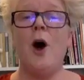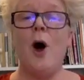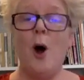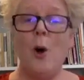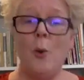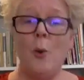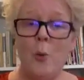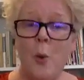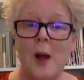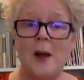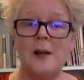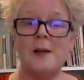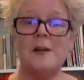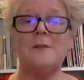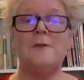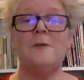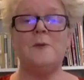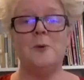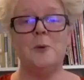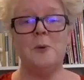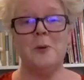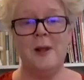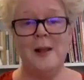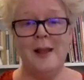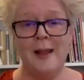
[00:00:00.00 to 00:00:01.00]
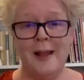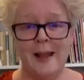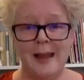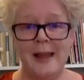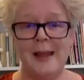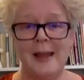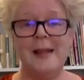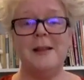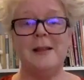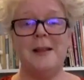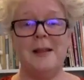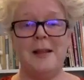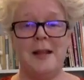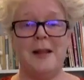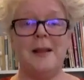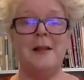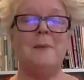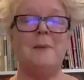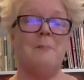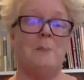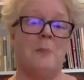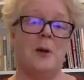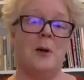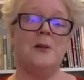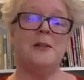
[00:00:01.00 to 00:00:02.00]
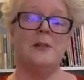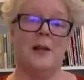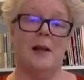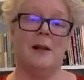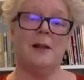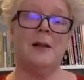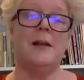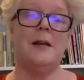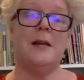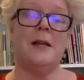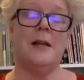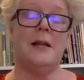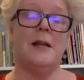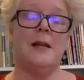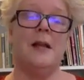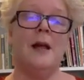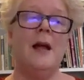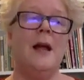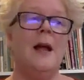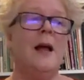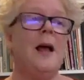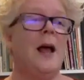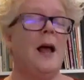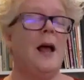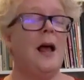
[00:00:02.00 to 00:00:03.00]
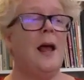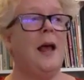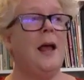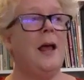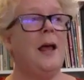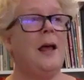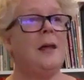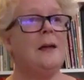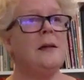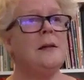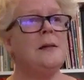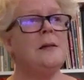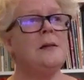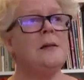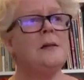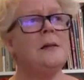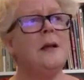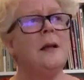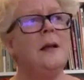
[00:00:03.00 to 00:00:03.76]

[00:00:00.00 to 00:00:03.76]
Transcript: a wonderful healing modality. And